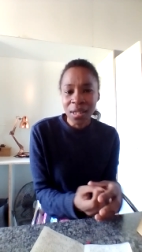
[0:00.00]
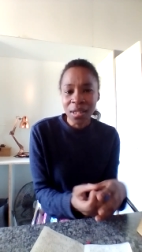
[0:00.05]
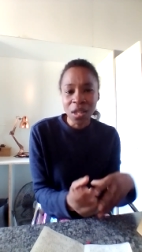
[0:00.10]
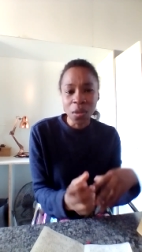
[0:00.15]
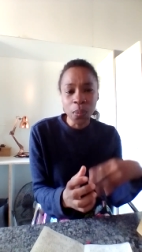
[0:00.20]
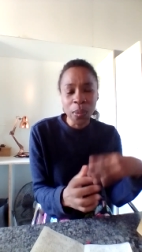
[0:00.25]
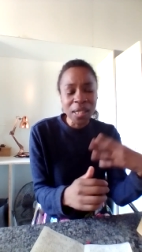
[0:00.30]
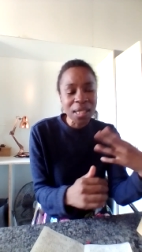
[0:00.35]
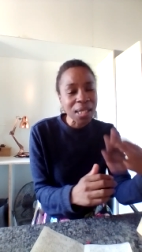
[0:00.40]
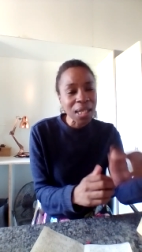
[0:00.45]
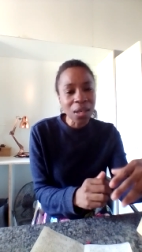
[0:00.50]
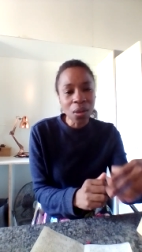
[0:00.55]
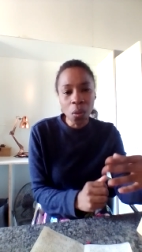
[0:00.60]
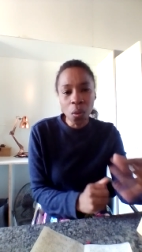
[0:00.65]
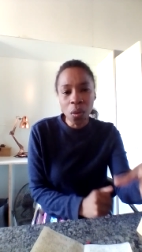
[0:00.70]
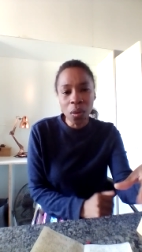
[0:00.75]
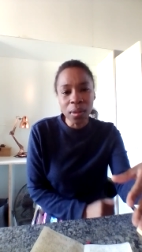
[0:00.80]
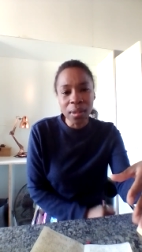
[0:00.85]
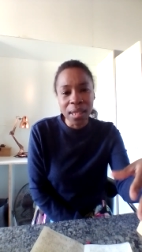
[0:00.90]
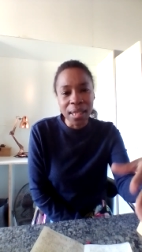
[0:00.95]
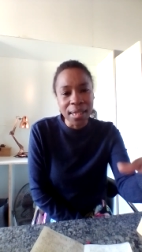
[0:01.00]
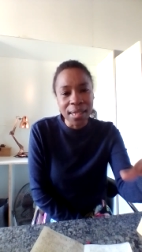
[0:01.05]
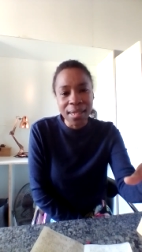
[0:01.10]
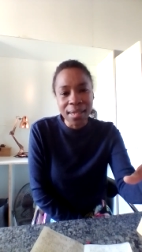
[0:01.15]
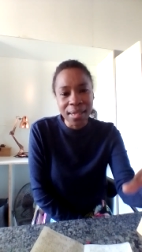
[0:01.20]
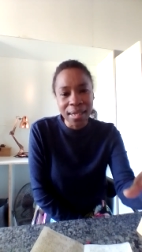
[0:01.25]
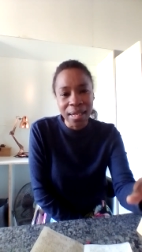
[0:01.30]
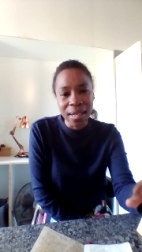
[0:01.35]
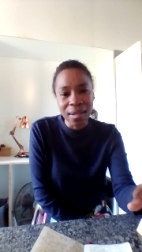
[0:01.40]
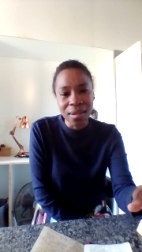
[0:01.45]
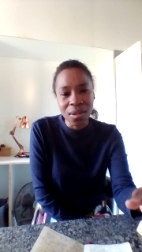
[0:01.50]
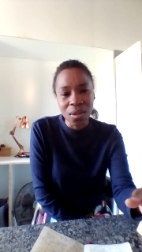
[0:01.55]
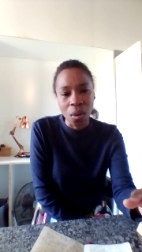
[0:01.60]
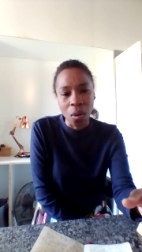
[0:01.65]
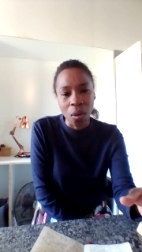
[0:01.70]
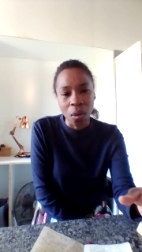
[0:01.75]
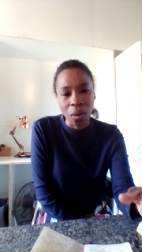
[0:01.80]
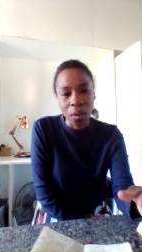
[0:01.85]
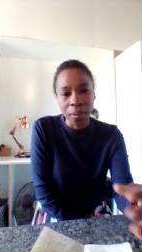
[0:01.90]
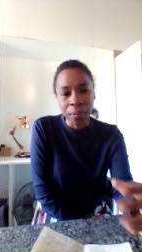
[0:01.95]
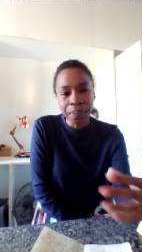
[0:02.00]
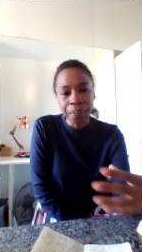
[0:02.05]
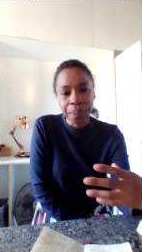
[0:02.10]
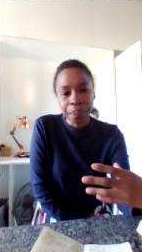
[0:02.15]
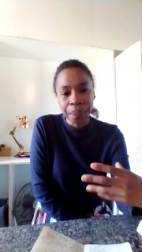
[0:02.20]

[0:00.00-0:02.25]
So we see all these things are